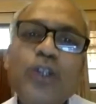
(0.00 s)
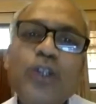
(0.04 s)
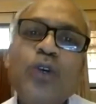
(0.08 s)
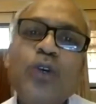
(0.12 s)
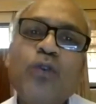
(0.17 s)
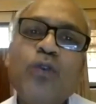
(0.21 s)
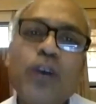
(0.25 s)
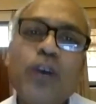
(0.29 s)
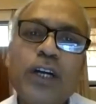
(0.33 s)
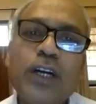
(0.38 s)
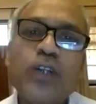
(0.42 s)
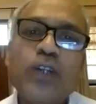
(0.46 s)
to
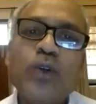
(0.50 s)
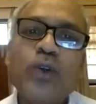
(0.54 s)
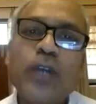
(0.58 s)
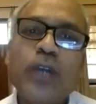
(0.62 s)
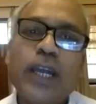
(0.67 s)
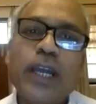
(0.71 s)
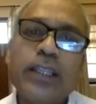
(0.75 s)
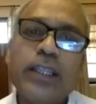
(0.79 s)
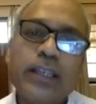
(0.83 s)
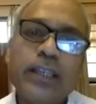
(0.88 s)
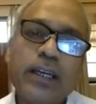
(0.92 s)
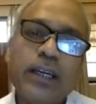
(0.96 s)
work
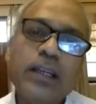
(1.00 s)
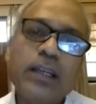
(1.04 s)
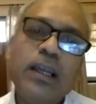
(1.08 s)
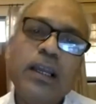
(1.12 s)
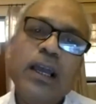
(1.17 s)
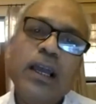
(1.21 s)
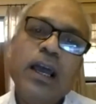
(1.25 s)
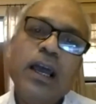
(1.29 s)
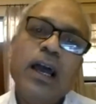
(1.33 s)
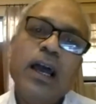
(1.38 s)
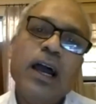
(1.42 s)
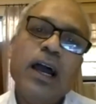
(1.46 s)
together,
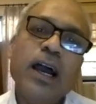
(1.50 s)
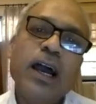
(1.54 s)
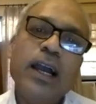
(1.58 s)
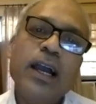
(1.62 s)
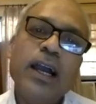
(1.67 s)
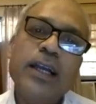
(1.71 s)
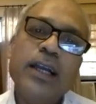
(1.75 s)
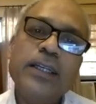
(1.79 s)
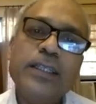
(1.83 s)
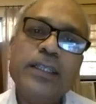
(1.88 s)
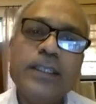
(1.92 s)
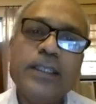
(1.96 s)

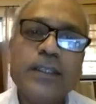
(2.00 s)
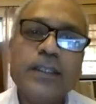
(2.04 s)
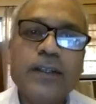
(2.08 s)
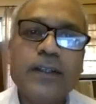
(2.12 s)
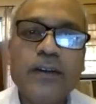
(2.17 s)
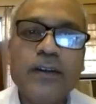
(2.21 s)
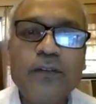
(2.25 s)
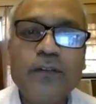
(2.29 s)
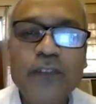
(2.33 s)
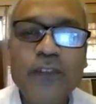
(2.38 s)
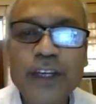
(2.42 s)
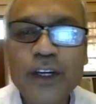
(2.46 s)
and
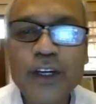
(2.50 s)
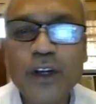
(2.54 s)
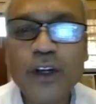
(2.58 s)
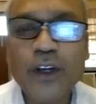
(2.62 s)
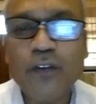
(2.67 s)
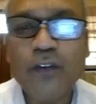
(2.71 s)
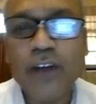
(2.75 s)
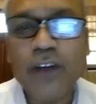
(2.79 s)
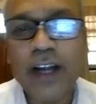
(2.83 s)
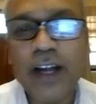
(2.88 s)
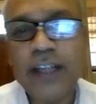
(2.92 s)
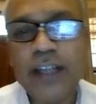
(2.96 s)
we need to
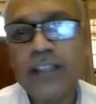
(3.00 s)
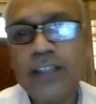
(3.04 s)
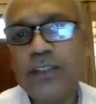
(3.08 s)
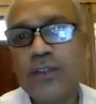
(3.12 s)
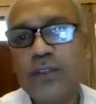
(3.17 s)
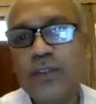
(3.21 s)
find to